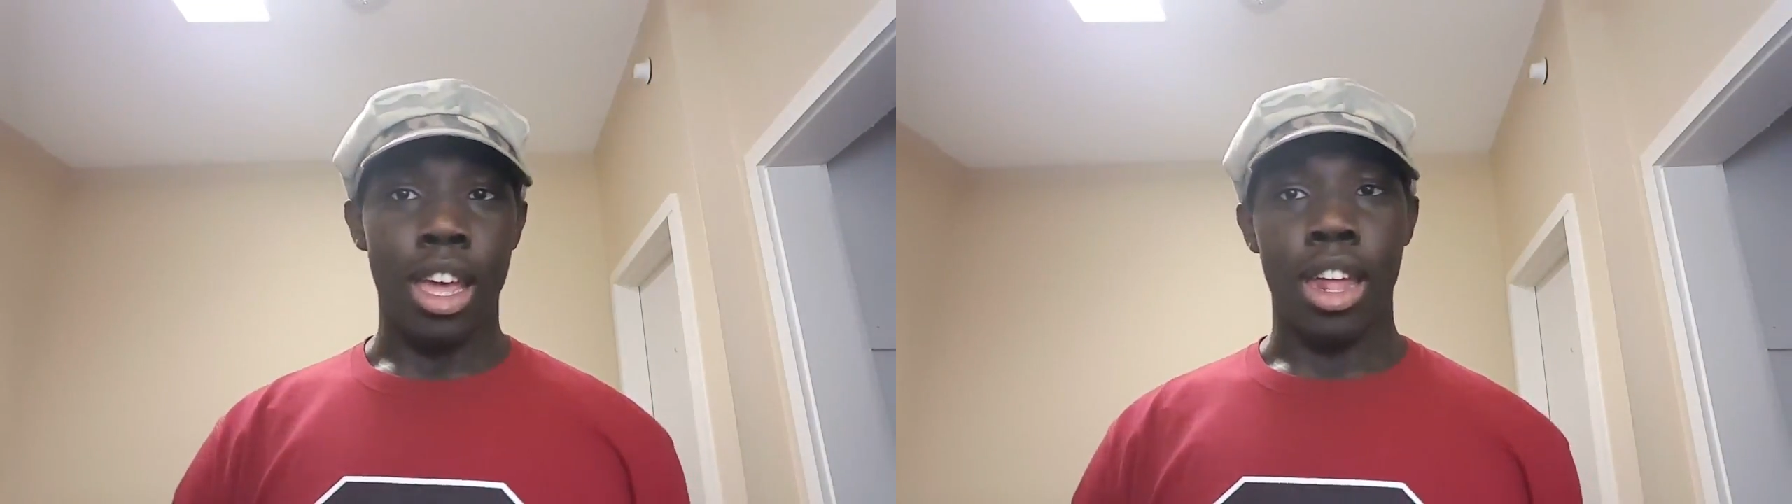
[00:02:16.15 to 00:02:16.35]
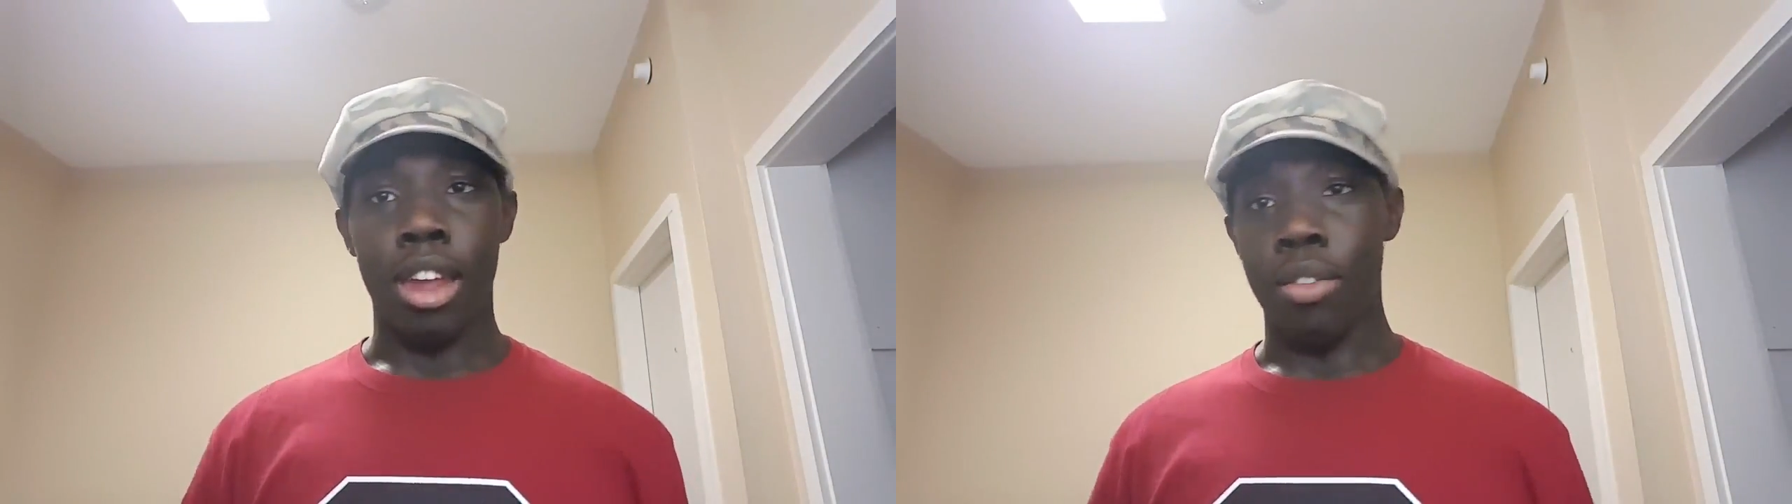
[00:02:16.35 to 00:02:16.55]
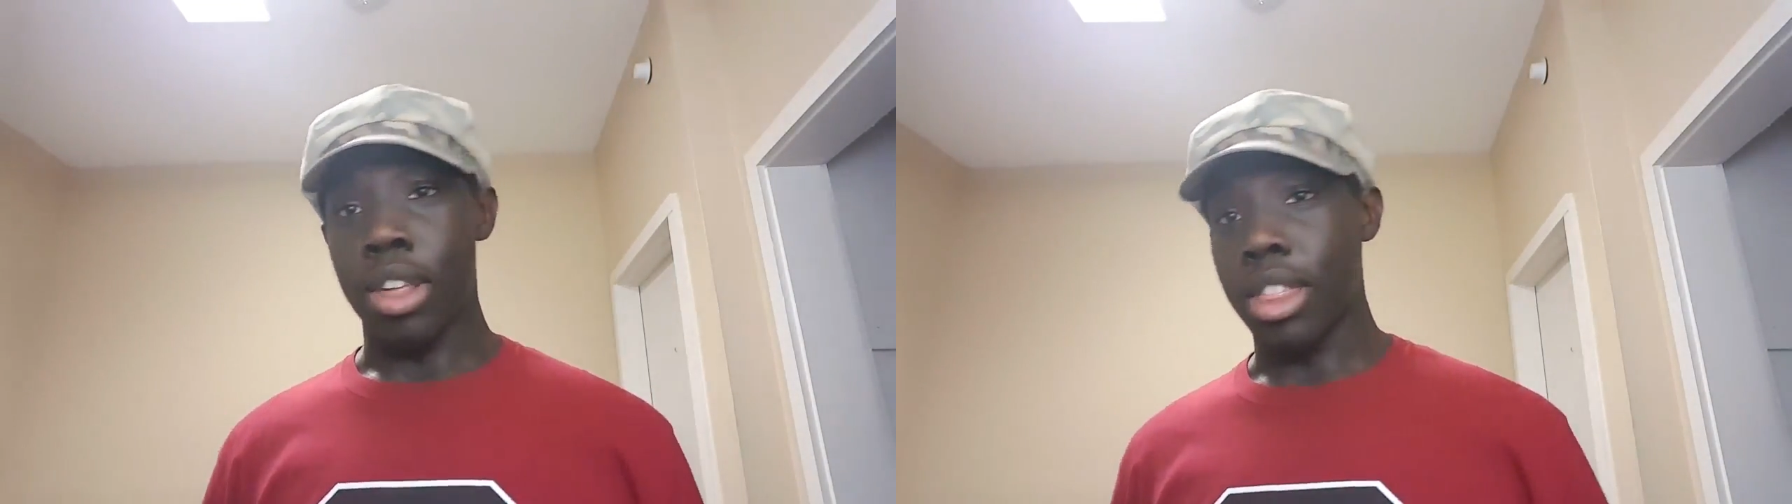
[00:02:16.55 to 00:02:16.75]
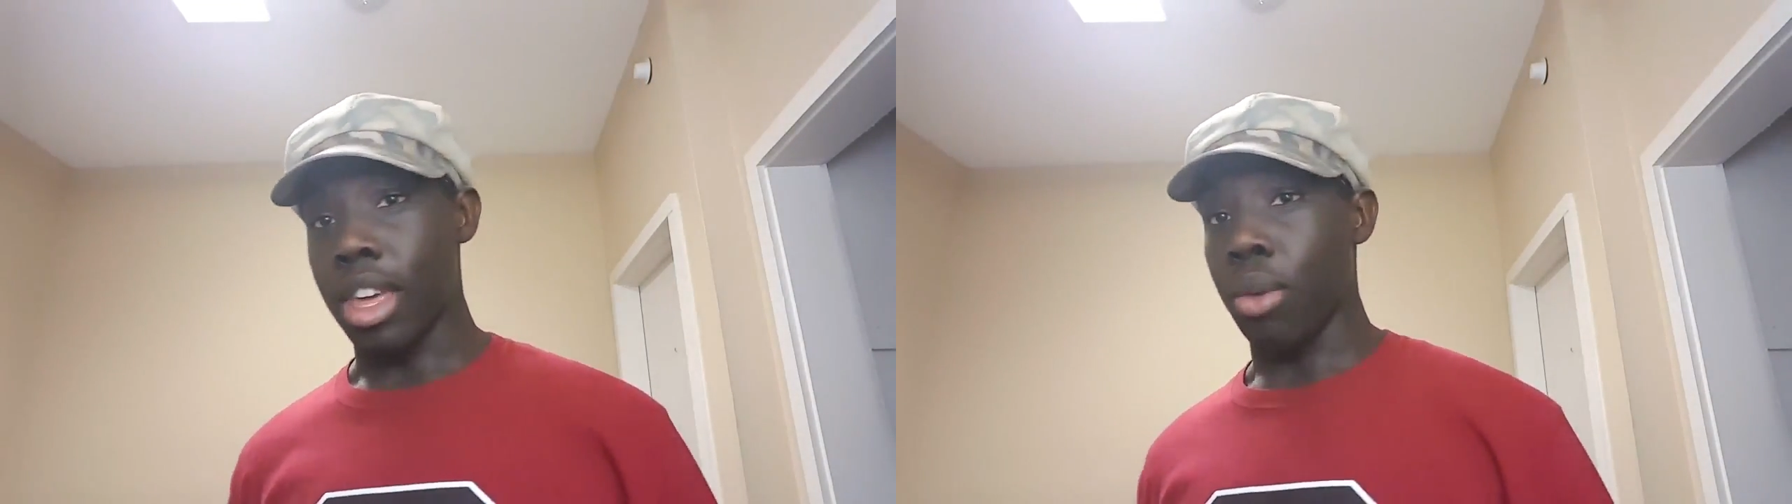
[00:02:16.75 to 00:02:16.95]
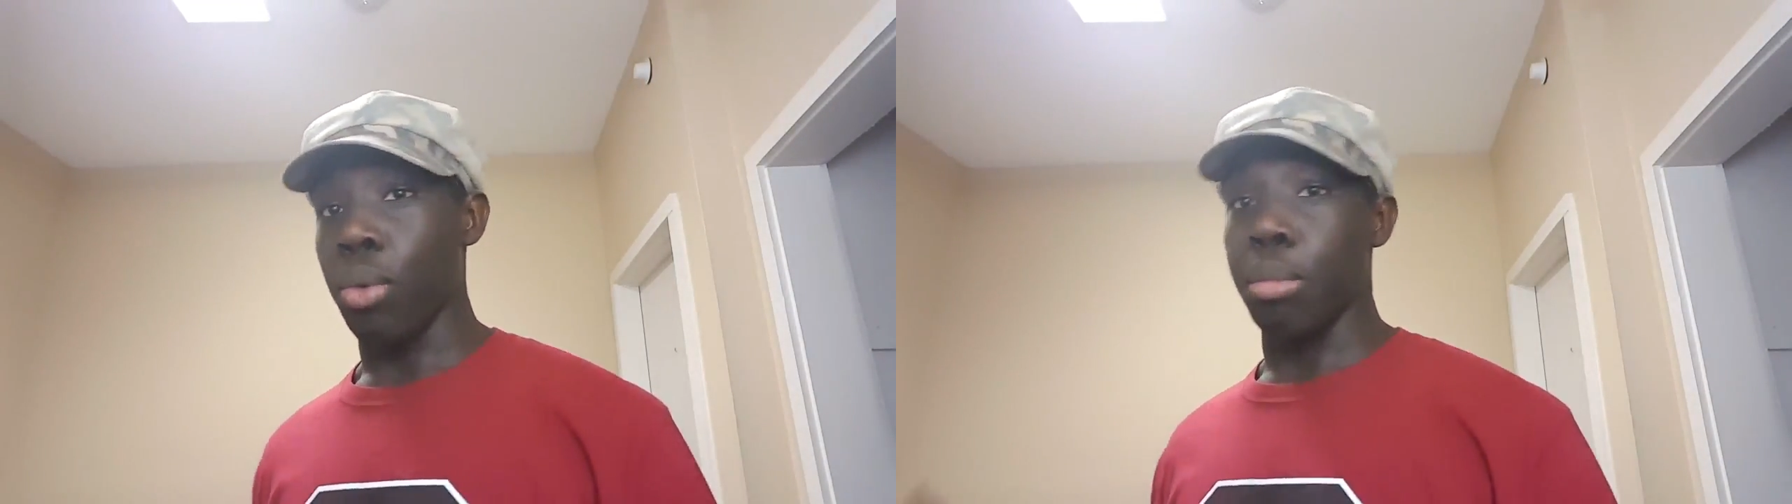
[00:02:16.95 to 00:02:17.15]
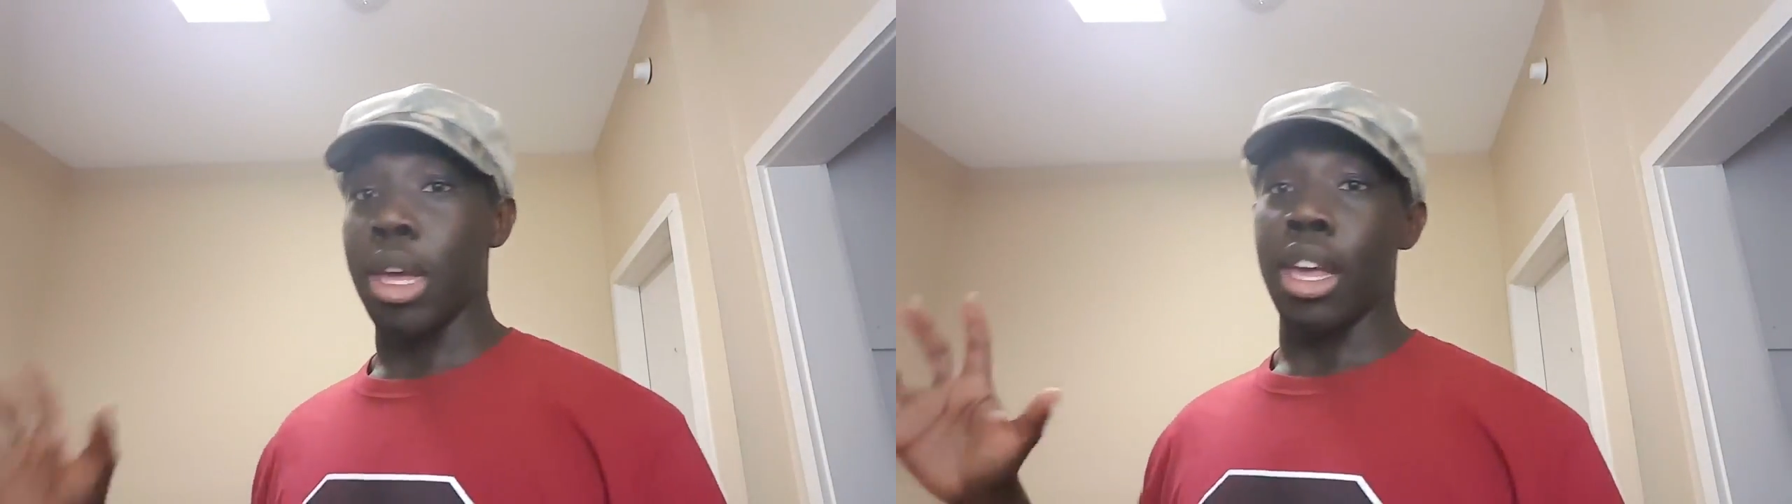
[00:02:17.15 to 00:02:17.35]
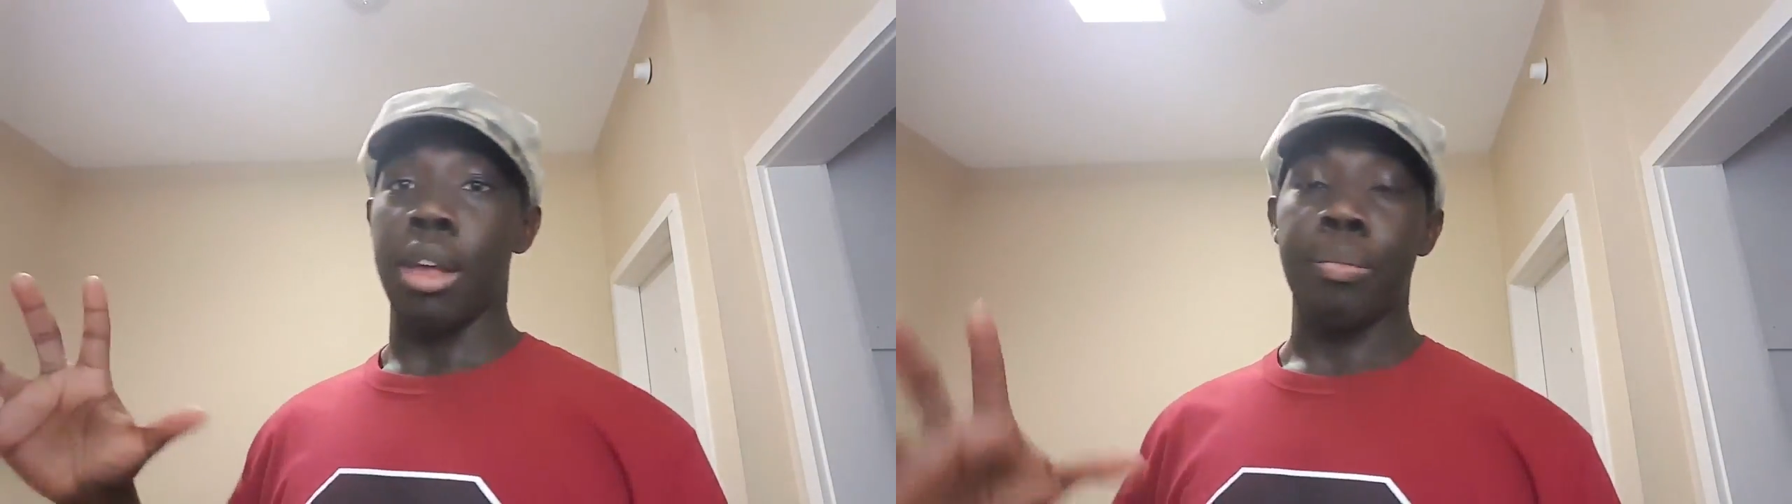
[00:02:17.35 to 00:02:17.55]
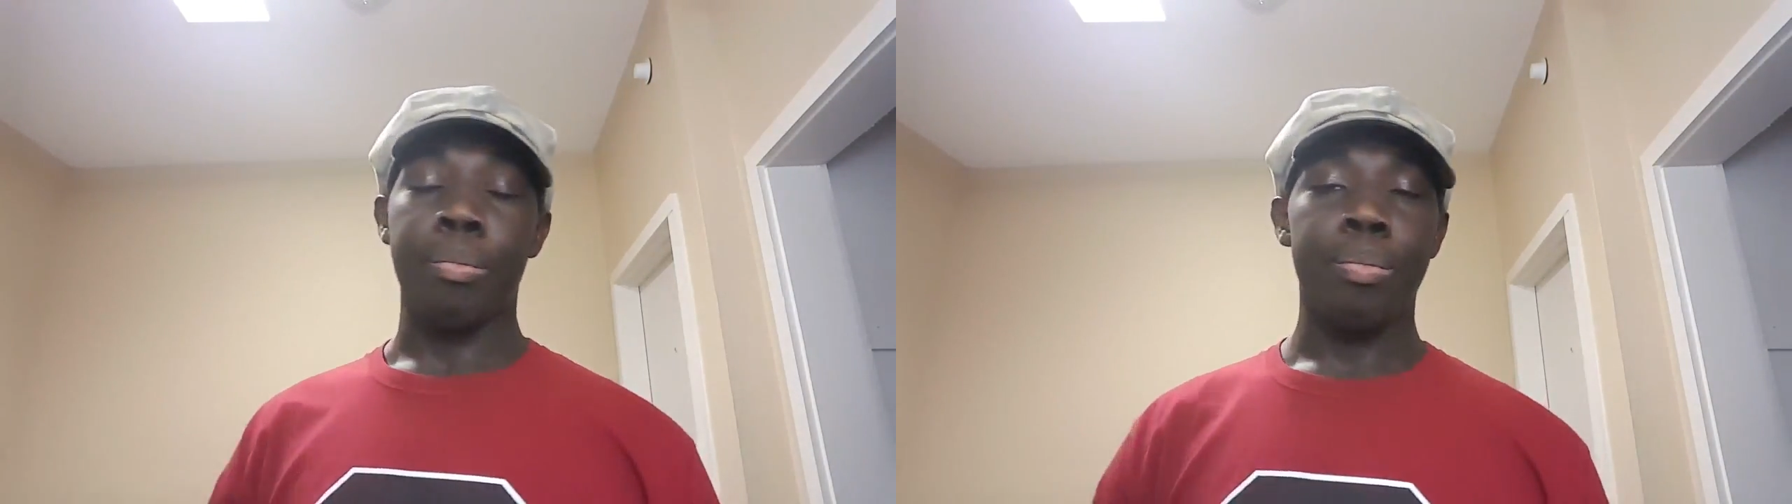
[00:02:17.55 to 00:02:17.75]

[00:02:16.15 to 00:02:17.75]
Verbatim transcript: and everything will be